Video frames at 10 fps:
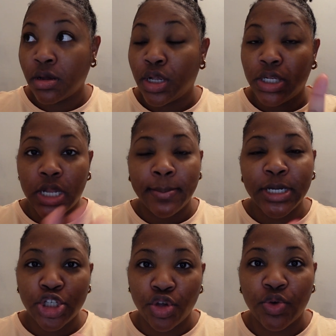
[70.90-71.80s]
Let me
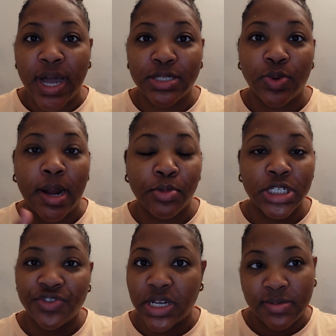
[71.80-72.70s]
show you guys what I
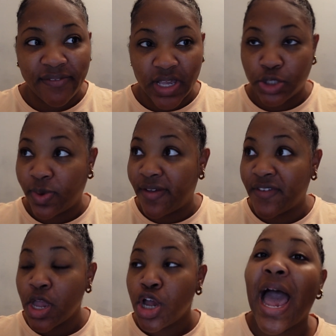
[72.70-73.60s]
moisturize my face with.
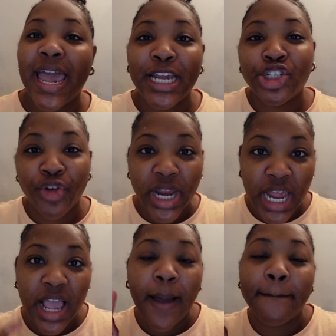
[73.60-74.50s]

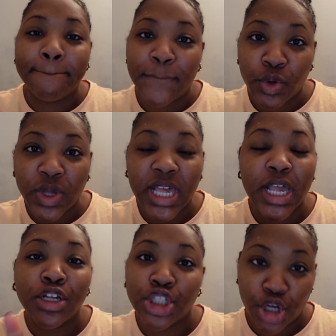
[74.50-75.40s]
Hydrating
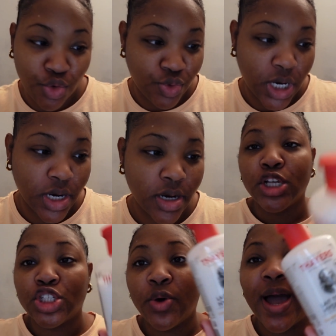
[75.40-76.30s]
Milky toner.
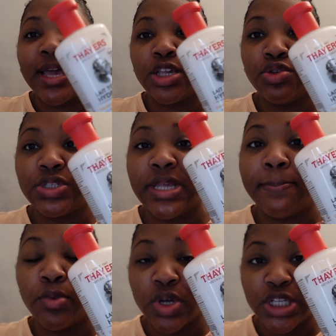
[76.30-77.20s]
So I use the
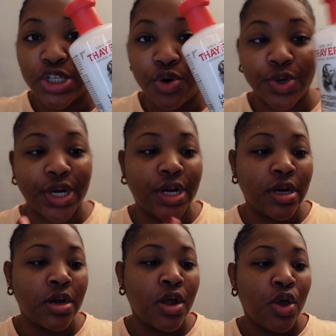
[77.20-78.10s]
Milky
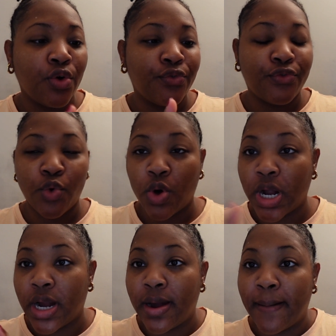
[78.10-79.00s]
toner
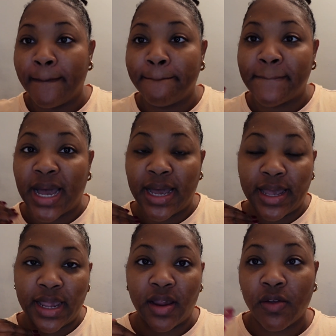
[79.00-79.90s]
for
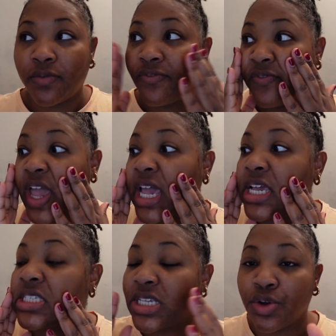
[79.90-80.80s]
my
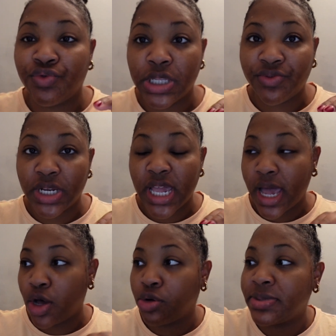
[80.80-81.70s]
face. It really
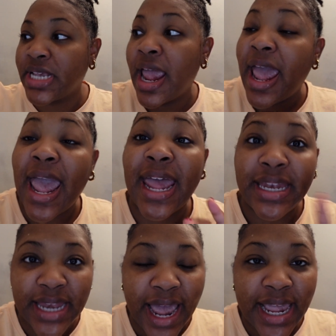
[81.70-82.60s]
helps. At
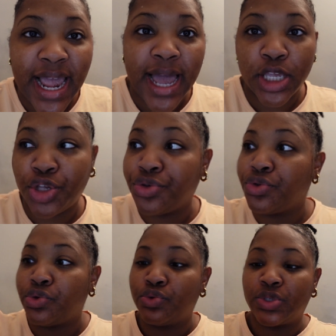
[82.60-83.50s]
night I
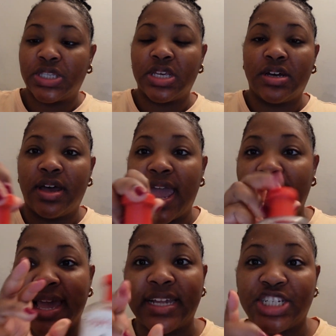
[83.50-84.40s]
use the
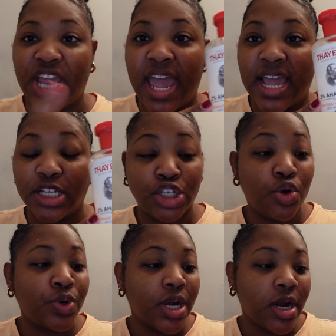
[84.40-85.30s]
AHA
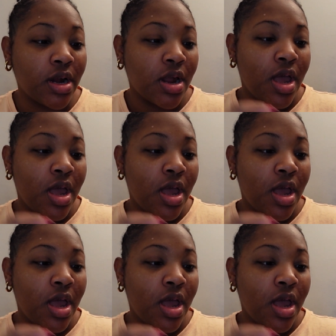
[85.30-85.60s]
toner